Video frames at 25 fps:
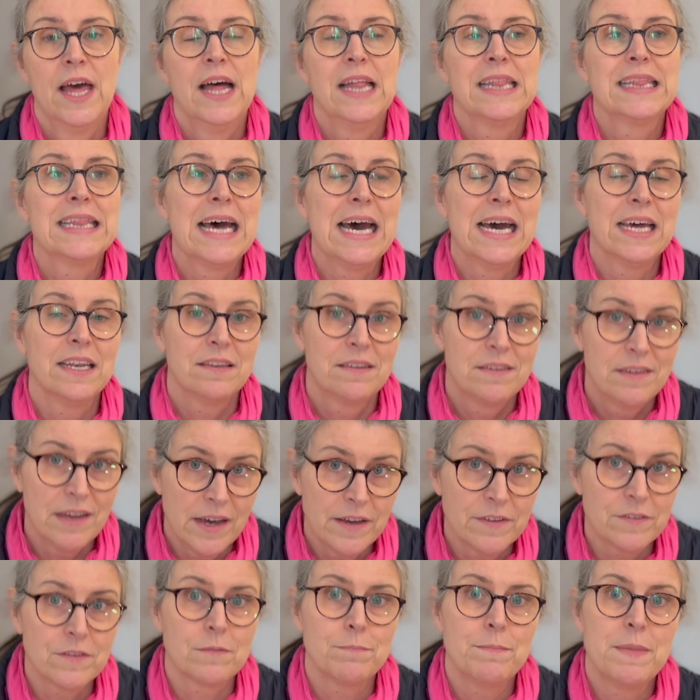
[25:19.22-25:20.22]
That
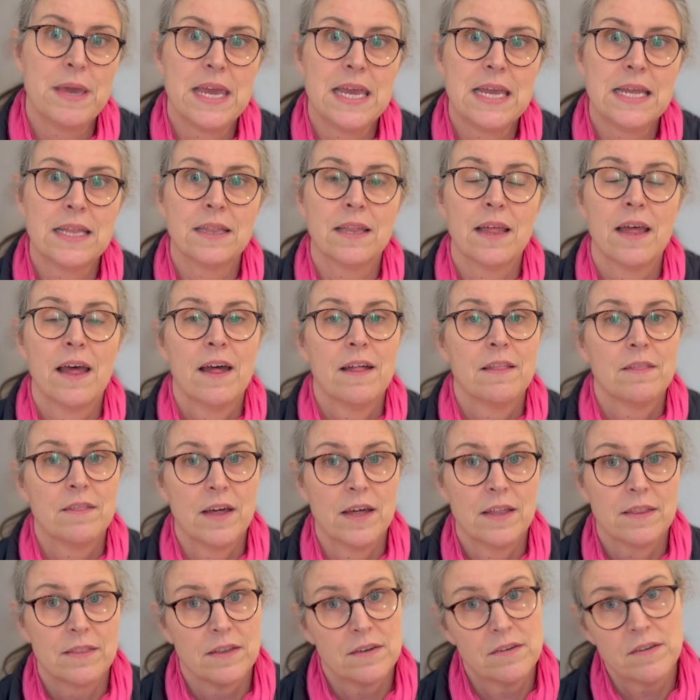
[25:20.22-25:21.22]
does mean
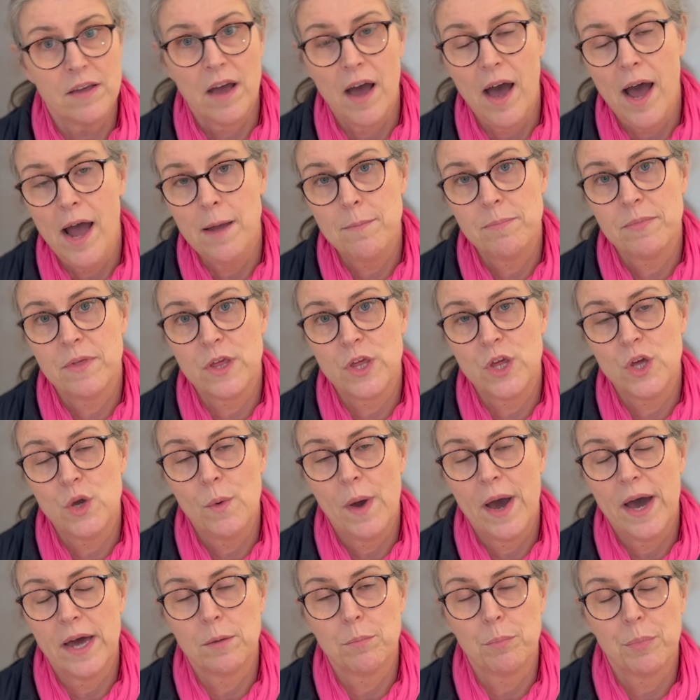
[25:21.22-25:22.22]
that the time that you
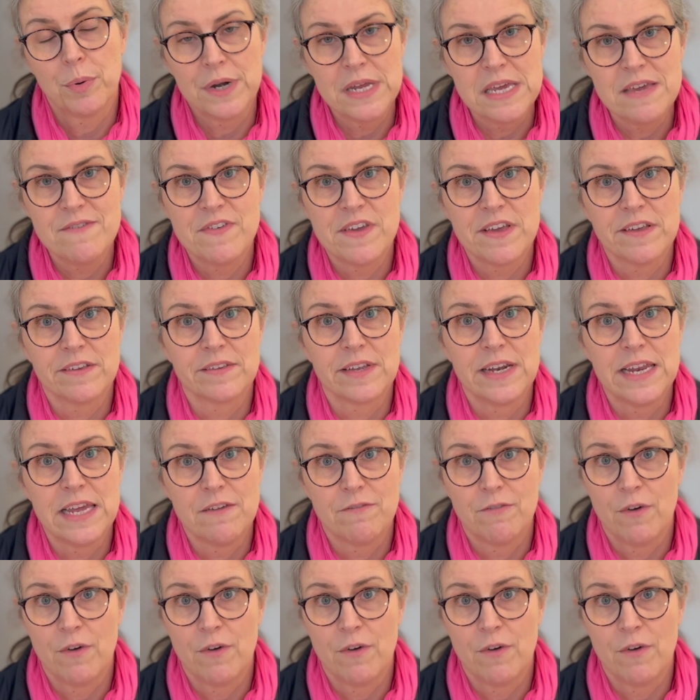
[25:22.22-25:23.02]
had previously